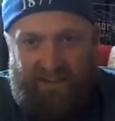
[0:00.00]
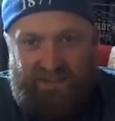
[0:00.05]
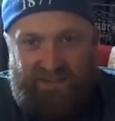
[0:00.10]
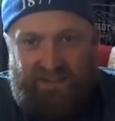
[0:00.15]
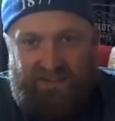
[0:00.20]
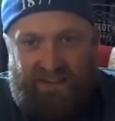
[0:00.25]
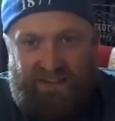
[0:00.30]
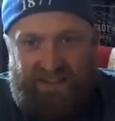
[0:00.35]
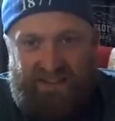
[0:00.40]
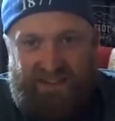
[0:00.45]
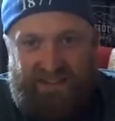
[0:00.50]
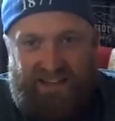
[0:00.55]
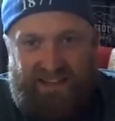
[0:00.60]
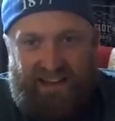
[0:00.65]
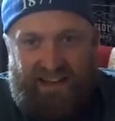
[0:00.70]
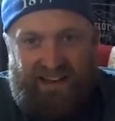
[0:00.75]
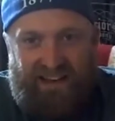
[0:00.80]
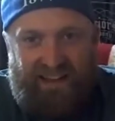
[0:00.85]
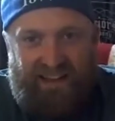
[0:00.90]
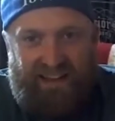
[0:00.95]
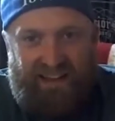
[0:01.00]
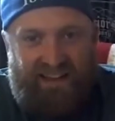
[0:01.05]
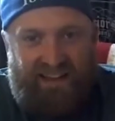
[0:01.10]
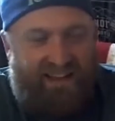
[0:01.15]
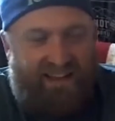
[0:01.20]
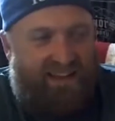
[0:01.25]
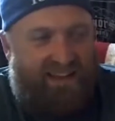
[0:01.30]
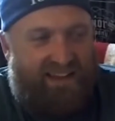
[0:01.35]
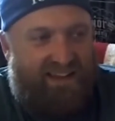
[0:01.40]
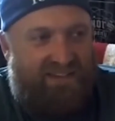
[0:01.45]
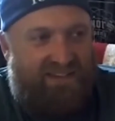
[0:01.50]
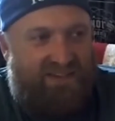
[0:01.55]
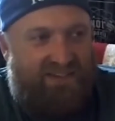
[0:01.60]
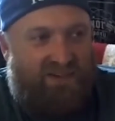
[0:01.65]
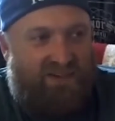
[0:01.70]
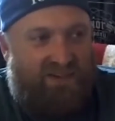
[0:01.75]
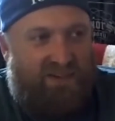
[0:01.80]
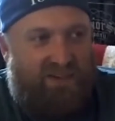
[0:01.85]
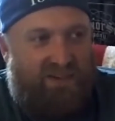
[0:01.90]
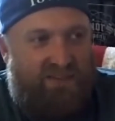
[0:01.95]
if I did that. And
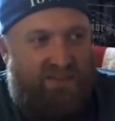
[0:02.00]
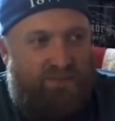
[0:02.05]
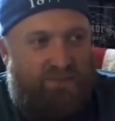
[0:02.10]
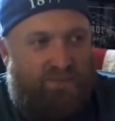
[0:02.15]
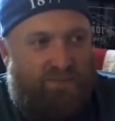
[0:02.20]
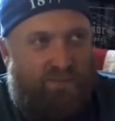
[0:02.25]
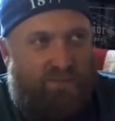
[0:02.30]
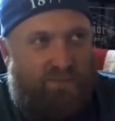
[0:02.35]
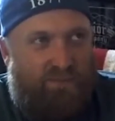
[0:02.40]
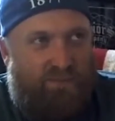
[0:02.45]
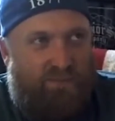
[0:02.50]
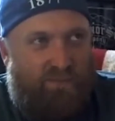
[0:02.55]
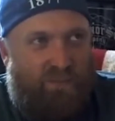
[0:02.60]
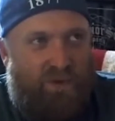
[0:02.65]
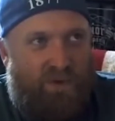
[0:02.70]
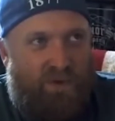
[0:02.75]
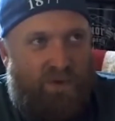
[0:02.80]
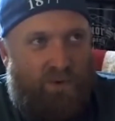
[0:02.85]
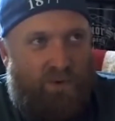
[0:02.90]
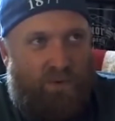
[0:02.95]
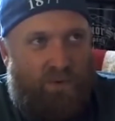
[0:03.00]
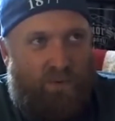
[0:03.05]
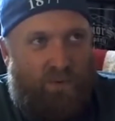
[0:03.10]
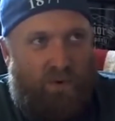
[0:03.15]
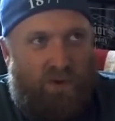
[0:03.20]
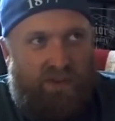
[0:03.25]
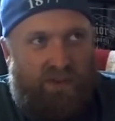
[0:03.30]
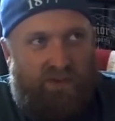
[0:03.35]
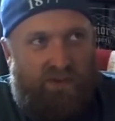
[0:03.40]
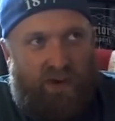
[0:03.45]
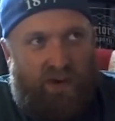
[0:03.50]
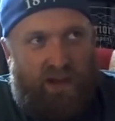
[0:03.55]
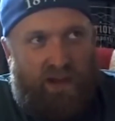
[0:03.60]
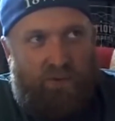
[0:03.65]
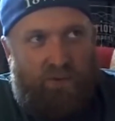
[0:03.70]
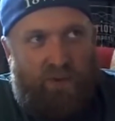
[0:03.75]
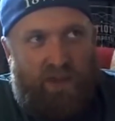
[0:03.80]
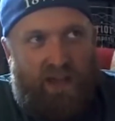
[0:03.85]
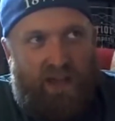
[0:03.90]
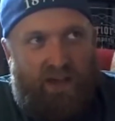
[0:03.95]
so we really try,
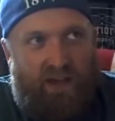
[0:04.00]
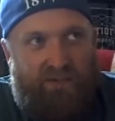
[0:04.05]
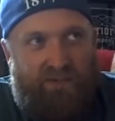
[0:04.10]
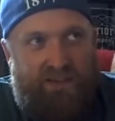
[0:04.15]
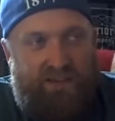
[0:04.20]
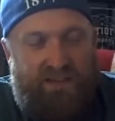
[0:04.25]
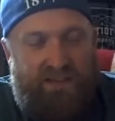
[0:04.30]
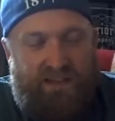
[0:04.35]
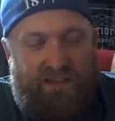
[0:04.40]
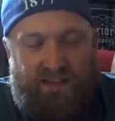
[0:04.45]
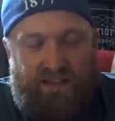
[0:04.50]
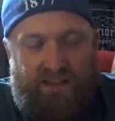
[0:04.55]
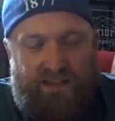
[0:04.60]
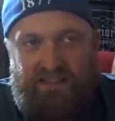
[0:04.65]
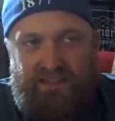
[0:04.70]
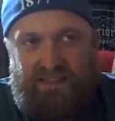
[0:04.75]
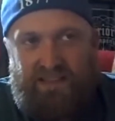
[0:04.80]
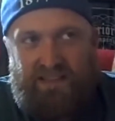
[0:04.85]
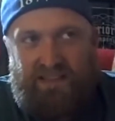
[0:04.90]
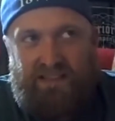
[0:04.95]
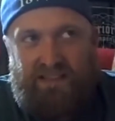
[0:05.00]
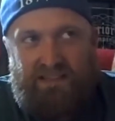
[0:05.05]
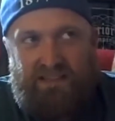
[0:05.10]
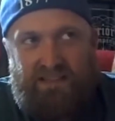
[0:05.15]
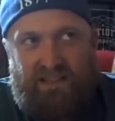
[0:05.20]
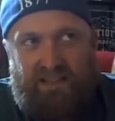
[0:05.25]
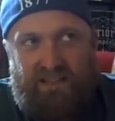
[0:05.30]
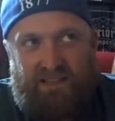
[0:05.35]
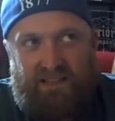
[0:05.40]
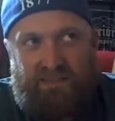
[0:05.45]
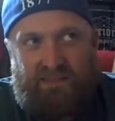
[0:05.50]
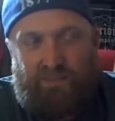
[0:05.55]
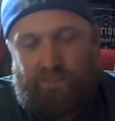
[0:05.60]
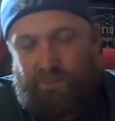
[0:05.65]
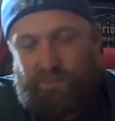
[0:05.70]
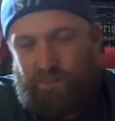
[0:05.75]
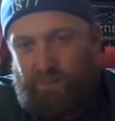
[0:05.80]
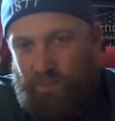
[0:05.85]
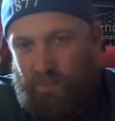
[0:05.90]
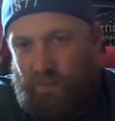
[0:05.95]
when we have a disease that's
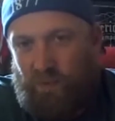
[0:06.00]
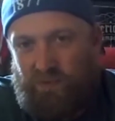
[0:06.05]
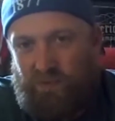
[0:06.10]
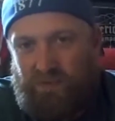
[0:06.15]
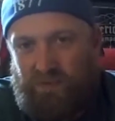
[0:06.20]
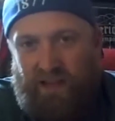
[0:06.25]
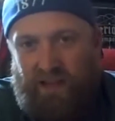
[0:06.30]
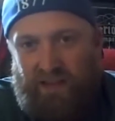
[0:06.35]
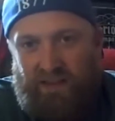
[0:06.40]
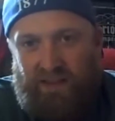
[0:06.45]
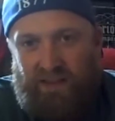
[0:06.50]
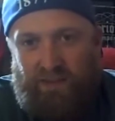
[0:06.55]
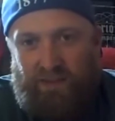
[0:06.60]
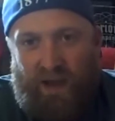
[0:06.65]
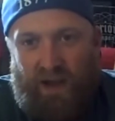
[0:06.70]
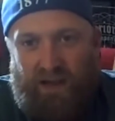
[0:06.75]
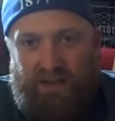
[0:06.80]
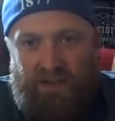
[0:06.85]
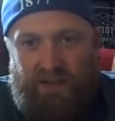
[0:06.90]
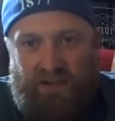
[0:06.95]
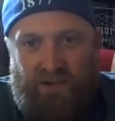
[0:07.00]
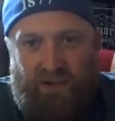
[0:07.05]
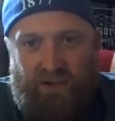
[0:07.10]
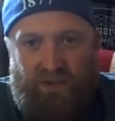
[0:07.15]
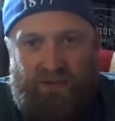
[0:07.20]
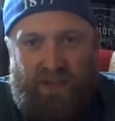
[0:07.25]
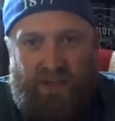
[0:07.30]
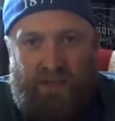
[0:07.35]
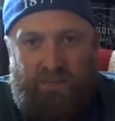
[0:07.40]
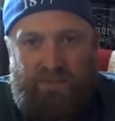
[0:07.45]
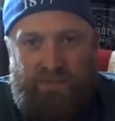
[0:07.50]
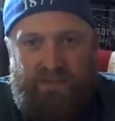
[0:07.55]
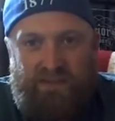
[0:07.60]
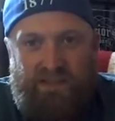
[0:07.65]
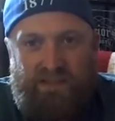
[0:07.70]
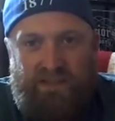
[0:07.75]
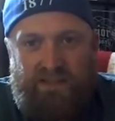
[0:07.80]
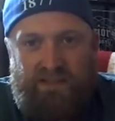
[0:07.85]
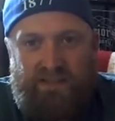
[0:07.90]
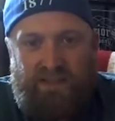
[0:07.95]
most likely a bacterial type
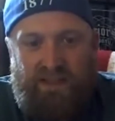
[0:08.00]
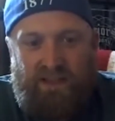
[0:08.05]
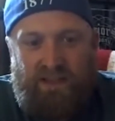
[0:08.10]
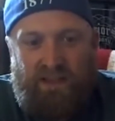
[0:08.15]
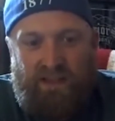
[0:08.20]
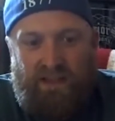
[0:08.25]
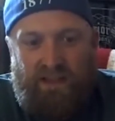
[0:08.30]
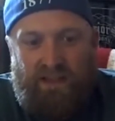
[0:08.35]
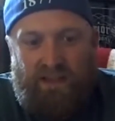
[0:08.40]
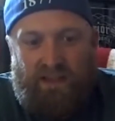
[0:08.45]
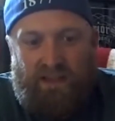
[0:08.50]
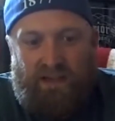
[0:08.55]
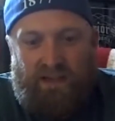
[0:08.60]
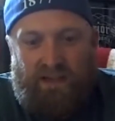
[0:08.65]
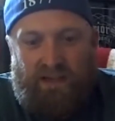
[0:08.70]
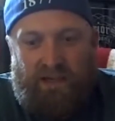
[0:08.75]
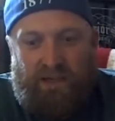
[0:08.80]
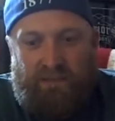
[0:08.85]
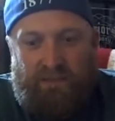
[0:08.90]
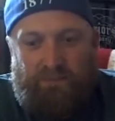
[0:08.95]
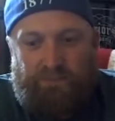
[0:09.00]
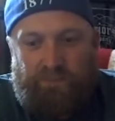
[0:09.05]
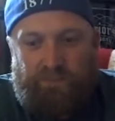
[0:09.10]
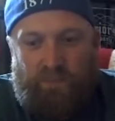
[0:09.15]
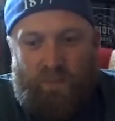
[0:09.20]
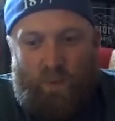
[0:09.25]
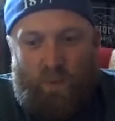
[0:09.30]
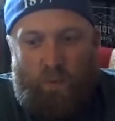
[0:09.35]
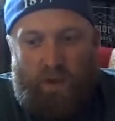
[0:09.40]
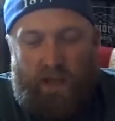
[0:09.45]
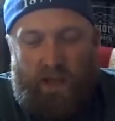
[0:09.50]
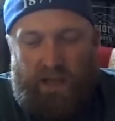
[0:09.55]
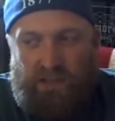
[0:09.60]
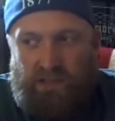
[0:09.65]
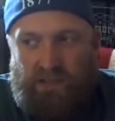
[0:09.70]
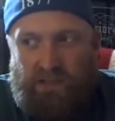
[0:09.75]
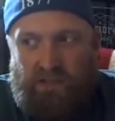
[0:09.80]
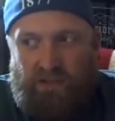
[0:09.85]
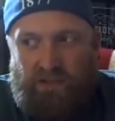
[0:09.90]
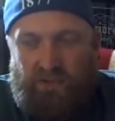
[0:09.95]
disease, we
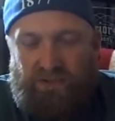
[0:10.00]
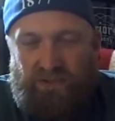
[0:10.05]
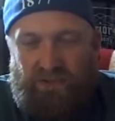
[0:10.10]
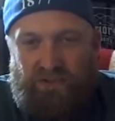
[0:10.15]
actually look to the